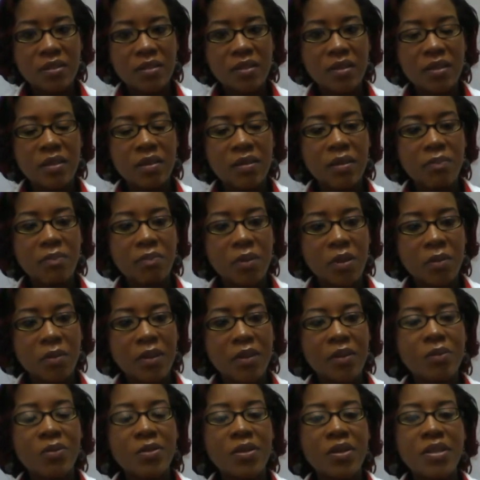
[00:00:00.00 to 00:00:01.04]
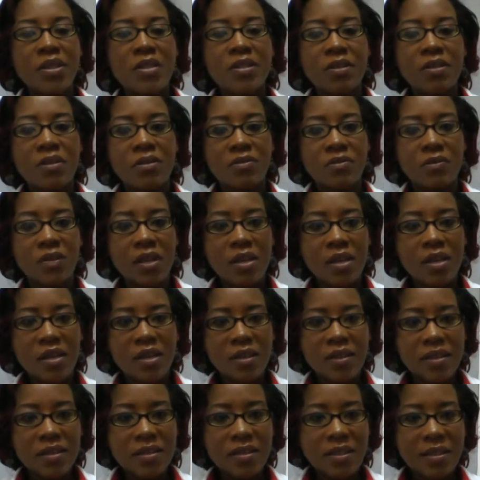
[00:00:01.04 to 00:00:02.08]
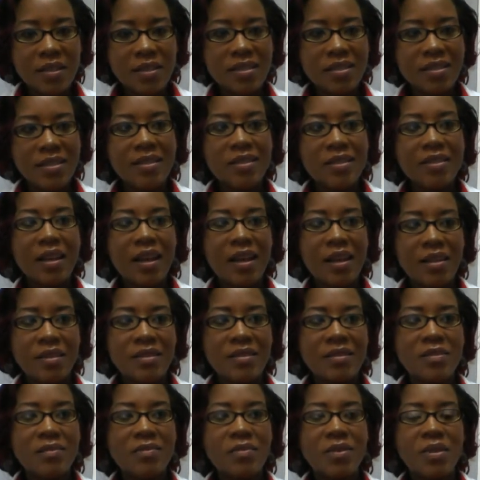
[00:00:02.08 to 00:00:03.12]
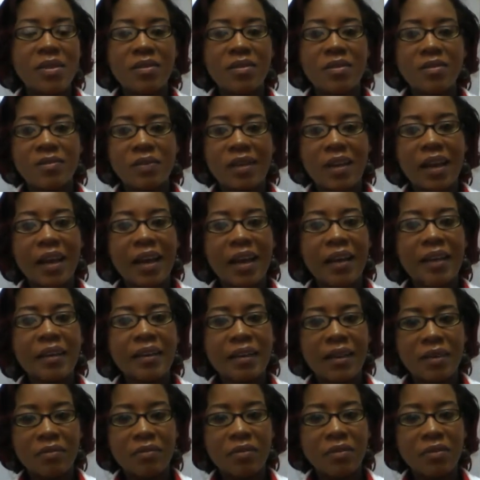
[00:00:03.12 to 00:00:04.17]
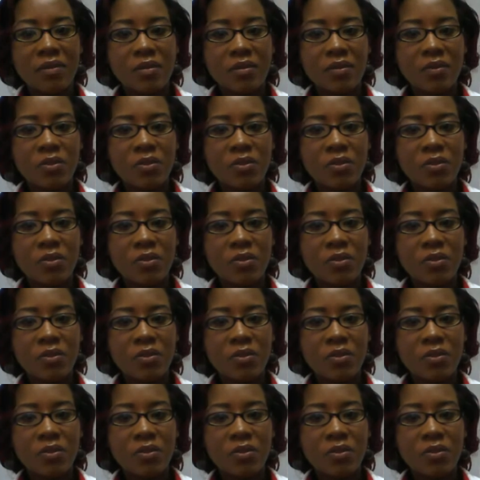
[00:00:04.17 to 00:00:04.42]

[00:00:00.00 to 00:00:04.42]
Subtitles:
The public awareness of this disease has to be of a high level,